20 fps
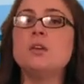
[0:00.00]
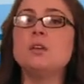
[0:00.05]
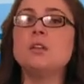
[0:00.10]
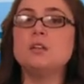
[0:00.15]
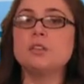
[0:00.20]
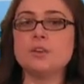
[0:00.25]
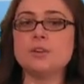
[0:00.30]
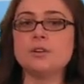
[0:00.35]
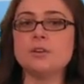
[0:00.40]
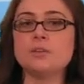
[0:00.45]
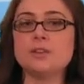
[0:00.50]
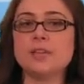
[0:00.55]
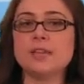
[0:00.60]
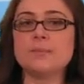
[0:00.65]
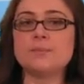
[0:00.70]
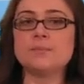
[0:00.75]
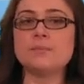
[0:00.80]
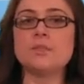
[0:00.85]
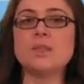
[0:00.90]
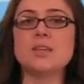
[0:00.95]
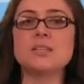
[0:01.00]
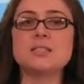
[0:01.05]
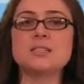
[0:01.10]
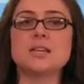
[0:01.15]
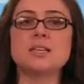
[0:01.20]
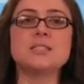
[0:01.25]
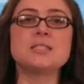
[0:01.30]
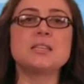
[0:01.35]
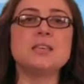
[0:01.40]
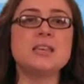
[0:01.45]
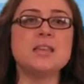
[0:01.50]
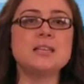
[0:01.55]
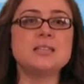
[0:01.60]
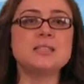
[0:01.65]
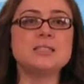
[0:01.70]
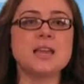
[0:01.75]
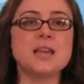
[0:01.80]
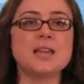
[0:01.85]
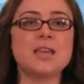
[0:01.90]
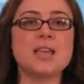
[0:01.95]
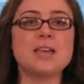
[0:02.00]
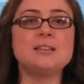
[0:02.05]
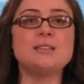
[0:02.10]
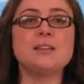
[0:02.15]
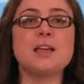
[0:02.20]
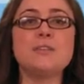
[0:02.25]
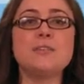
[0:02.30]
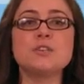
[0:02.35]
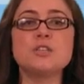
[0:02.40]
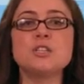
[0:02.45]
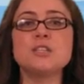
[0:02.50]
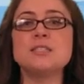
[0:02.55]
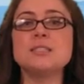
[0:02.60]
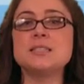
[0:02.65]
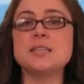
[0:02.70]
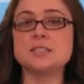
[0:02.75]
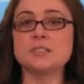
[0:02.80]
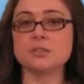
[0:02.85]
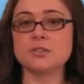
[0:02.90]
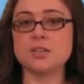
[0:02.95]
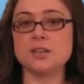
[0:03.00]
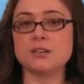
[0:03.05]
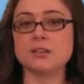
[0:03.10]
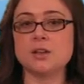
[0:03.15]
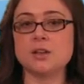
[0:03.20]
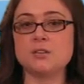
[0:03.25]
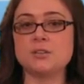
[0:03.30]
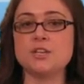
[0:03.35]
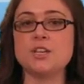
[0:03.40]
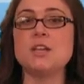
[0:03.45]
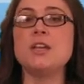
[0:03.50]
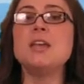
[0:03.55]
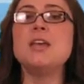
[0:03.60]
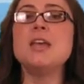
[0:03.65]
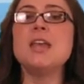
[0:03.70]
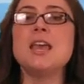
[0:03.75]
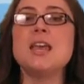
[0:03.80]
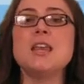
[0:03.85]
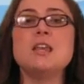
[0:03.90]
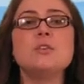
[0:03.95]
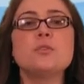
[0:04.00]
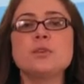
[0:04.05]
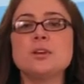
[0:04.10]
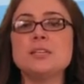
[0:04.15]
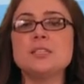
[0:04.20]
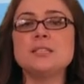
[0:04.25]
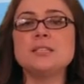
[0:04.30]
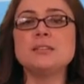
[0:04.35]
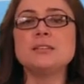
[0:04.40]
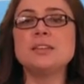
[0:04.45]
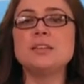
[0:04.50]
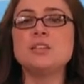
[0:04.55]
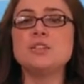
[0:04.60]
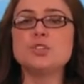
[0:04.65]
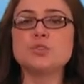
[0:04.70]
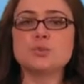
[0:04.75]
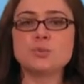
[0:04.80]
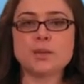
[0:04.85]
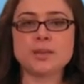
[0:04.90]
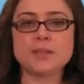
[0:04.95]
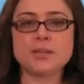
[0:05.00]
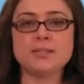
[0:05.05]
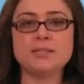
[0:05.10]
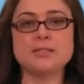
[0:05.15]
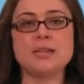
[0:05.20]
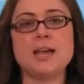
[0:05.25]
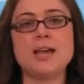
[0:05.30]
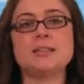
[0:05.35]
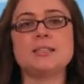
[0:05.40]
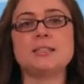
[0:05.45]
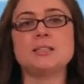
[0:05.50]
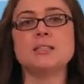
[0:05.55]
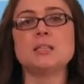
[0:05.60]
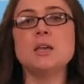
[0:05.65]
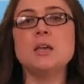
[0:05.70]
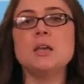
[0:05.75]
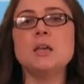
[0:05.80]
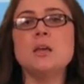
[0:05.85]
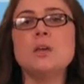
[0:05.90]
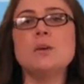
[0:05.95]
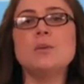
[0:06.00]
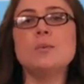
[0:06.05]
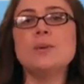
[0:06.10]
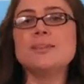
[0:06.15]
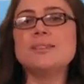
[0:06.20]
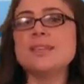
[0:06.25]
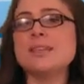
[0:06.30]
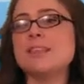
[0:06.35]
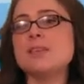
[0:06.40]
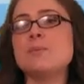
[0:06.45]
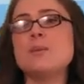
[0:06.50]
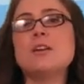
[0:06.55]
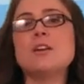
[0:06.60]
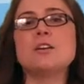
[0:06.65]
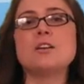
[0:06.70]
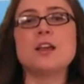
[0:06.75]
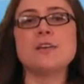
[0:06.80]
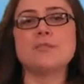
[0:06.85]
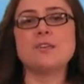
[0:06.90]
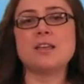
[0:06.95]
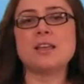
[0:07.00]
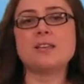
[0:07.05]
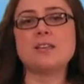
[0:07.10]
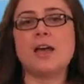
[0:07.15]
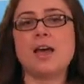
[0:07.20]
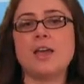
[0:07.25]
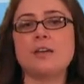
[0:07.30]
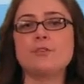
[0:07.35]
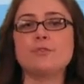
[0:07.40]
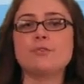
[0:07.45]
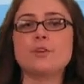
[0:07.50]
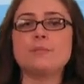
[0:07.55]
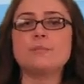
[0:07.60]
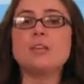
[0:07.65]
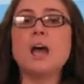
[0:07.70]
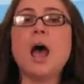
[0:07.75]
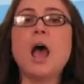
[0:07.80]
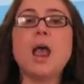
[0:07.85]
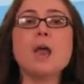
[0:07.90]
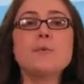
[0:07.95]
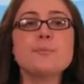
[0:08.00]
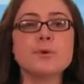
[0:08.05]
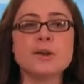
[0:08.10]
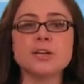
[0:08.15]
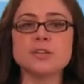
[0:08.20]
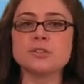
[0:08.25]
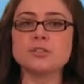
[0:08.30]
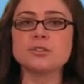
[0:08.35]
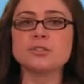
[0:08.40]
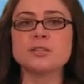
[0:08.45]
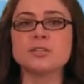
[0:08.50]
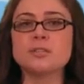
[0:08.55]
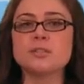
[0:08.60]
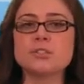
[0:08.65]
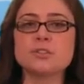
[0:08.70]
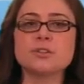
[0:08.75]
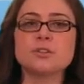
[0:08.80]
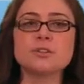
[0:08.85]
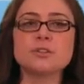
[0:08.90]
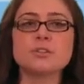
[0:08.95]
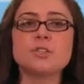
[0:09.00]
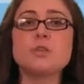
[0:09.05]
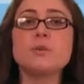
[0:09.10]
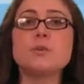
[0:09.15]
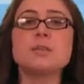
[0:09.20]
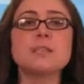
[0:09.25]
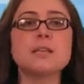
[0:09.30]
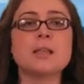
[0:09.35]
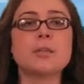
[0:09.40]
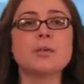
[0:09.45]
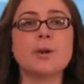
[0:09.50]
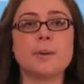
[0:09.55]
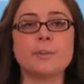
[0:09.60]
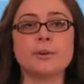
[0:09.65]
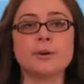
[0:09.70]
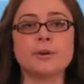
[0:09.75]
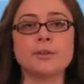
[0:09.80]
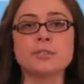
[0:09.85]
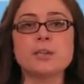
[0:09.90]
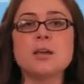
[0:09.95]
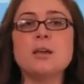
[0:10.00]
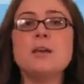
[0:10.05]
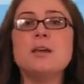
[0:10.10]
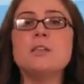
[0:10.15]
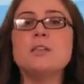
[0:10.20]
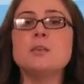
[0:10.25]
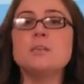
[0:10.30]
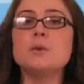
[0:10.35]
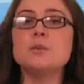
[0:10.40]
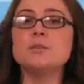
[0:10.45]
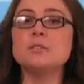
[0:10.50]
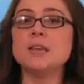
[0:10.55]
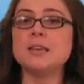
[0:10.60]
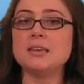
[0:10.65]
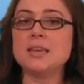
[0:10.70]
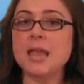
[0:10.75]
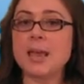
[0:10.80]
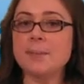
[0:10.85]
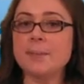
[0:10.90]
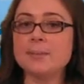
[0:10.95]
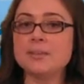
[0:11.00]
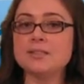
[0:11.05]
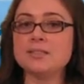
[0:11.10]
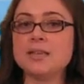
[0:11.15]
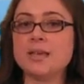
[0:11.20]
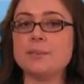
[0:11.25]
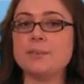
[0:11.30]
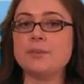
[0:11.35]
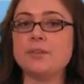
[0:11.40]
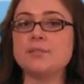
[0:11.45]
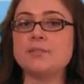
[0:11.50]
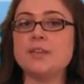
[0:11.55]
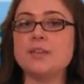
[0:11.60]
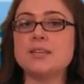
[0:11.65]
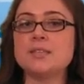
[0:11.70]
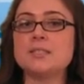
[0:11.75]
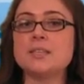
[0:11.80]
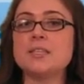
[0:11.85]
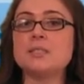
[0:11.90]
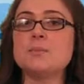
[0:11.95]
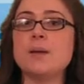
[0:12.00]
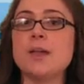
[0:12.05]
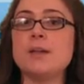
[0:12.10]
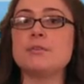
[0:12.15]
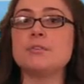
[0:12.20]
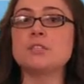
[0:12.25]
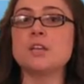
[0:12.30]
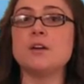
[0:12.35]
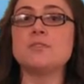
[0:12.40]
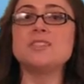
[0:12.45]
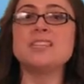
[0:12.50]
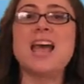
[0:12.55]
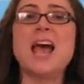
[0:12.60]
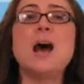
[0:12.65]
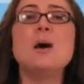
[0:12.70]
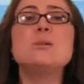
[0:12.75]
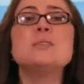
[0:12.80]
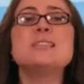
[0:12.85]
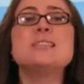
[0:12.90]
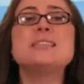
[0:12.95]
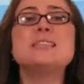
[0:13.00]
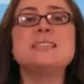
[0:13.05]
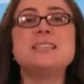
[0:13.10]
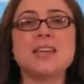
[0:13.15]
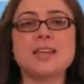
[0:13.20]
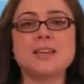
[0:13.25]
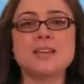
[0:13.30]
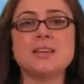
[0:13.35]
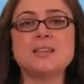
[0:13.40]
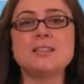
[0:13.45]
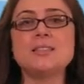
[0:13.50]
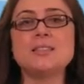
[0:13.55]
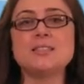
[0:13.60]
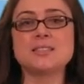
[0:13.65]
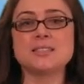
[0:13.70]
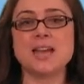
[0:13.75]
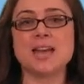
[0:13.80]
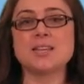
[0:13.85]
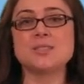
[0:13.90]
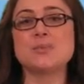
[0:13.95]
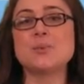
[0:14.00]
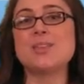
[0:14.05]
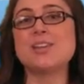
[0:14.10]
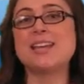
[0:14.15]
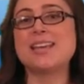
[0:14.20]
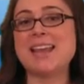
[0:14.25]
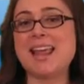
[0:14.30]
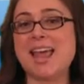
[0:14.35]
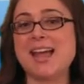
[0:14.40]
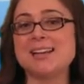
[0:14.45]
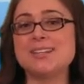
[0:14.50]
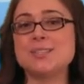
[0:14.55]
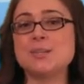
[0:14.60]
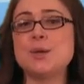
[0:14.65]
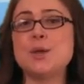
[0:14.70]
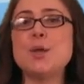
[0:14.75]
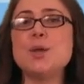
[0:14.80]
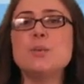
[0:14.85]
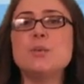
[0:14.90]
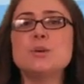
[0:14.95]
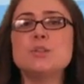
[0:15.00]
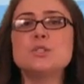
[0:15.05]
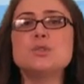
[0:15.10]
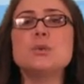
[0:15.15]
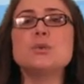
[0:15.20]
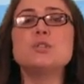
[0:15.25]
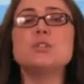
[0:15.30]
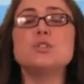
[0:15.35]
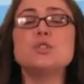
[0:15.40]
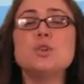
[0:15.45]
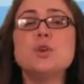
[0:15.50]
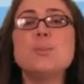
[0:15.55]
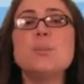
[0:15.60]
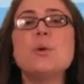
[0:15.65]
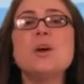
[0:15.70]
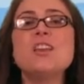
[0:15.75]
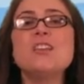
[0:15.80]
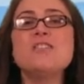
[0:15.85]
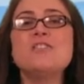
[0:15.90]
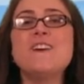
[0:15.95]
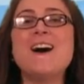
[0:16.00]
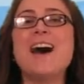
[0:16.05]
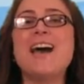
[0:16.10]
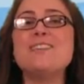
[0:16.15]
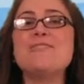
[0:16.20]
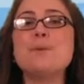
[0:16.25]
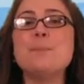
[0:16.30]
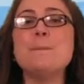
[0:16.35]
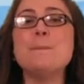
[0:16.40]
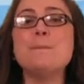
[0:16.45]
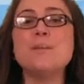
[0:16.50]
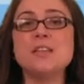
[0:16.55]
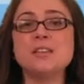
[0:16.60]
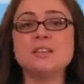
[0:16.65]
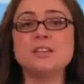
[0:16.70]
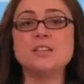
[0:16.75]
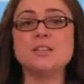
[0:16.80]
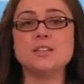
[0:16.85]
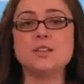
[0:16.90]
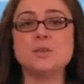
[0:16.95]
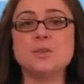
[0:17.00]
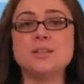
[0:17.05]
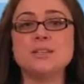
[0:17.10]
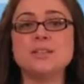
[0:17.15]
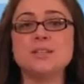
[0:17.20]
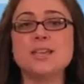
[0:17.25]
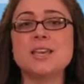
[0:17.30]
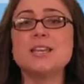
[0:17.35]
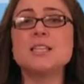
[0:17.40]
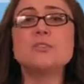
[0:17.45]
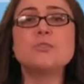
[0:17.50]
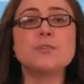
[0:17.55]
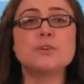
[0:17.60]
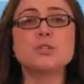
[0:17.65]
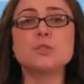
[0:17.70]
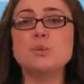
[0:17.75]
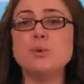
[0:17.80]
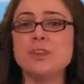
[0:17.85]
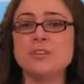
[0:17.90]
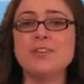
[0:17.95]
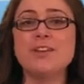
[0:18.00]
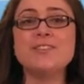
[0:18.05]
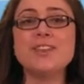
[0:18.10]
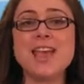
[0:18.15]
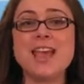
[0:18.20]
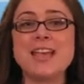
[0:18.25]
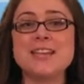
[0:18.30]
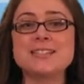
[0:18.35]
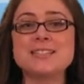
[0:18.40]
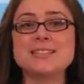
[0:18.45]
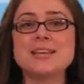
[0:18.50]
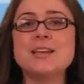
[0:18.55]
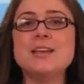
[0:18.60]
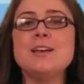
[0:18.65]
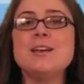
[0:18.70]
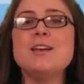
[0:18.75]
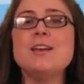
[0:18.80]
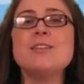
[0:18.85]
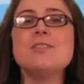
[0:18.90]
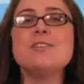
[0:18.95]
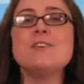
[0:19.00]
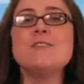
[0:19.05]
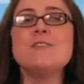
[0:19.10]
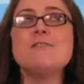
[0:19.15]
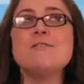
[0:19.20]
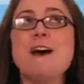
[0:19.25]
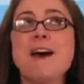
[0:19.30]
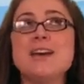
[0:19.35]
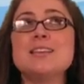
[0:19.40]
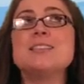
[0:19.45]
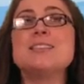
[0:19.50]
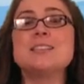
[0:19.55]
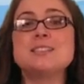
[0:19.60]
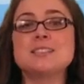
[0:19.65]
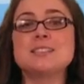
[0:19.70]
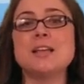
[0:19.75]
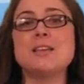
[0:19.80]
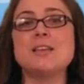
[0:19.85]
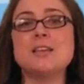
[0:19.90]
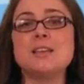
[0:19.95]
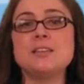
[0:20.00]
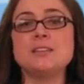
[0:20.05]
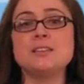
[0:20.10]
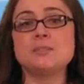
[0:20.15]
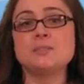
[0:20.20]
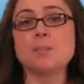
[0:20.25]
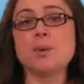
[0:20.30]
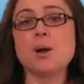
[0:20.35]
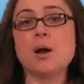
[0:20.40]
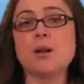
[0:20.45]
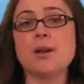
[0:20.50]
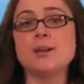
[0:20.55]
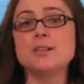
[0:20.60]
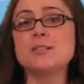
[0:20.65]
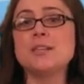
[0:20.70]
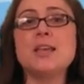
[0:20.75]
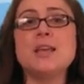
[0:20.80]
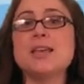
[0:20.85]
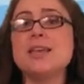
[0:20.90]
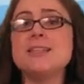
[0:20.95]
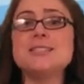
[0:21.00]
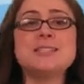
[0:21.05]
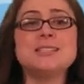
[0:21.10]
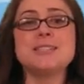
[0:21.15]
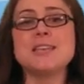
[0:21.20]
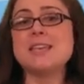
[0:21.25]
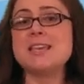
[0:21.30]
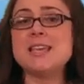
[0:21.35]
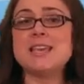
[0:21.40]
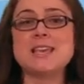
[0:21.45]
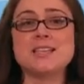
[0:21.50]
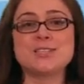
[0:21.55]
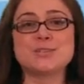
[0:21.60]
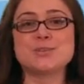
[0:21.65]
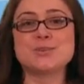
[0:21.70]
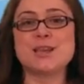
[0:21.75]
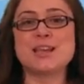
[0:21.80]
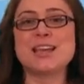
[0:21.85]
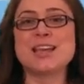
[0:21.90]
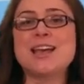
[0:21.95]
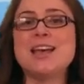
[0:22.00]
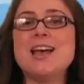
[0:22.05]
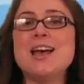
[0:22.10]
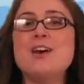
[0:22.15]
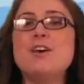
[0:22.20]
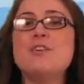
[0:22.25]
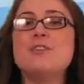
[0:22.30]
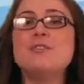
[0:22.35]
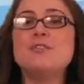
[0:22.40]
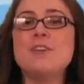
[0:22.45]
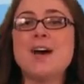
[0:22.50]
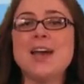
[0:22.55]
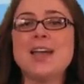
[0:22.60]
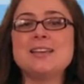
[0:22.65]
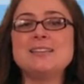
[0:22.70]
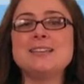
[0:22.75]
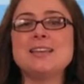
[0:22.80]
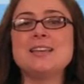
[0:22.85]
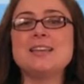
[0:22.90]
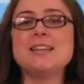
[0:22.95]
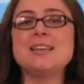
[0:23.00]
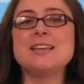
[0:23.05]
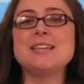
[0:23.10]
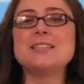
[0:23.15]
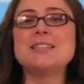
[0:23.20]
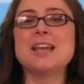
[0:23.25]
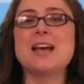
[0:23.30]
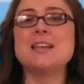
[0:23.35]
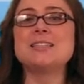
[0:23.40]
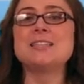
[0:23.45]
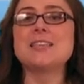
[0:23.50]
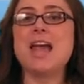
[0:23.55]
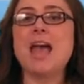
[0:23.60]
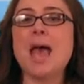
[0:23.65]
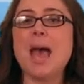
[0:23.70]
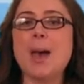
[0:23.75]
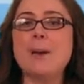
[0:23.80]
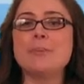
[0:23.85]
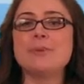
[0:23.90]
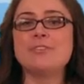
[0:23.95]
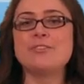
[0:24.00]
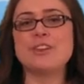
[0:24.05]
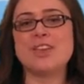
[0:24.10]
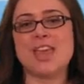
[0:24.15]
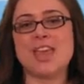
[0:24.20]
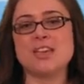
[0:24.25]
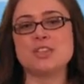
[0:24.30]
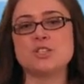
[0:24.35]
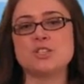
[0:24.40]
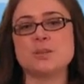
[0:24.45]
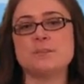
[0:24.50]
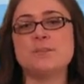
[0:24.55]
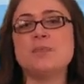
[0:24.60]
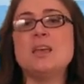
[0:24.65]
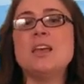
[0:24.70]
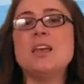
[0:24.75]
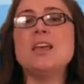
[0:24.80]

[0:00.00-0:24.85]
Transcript: Thirdly, they discussed the next decade leveraging sensor technology in increasingly shrinking sizes. We see them in our everyday life, from tire pressure sensors to accelerometers, the most dynamic example of this is Microsoft's outstanding success with the Kinect, which sold 2.5 million units in its first 25 days, the fastest selling product in CE history. Finally, they discussed appification.